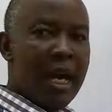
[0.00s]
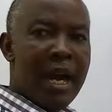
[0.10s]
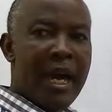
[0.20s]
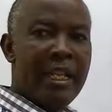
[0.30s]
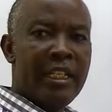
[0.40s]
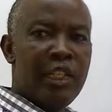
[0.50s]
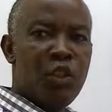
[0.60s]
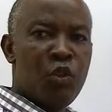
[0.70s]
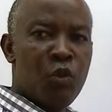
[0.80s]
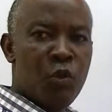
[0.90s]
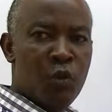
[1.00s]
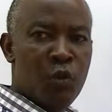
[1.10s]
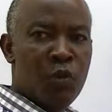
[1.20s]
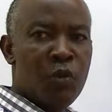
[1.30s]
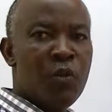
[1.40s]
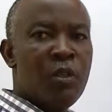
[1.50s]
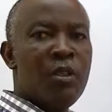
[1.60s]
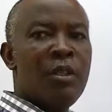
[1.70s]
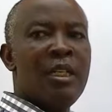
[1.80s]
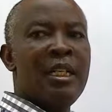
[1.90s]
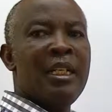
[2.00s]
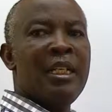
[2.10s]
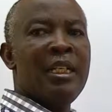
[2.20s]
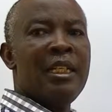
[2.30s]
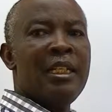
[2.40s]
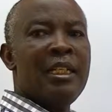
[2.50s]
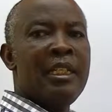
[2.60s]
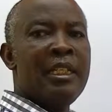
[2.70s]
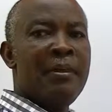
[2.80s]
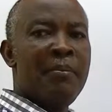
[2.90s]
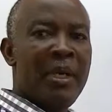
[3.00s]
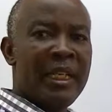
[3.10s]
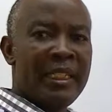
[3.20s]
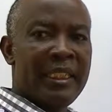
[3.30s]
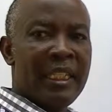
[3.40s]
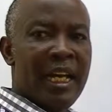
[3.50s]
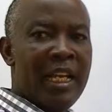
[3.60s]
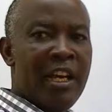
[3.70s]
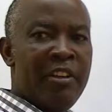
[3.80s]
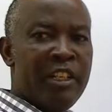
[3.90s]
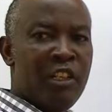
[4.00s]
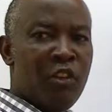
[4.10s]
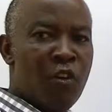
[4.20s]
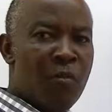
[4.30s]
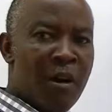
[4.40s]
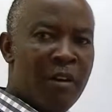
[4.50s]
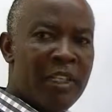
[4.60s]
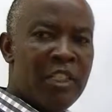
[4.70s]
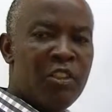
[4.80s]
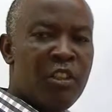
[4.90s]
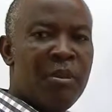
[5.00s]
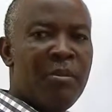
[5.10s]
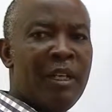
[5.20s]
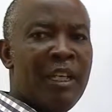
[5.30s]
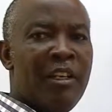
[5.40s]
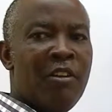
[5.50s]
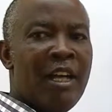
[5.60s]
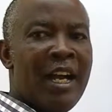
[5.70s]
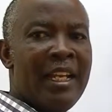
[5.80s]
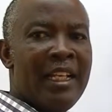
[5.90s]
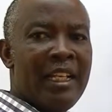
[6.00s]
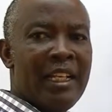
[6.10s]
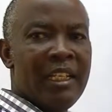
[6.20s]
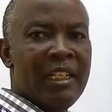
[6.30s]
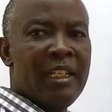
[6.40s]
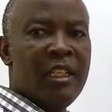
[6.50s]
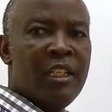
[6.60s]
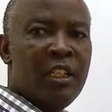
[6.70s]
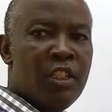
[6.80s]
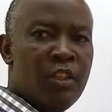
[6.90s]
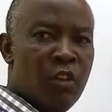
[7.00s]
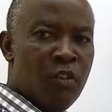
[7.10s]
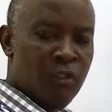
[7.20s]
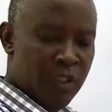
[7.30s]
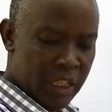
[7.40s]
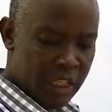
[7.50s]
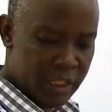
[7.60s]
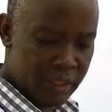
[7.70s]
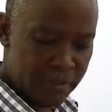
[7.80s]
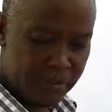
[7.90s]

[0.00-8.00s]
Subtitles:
and two, it makes an ionic compound soluble in organic solvent.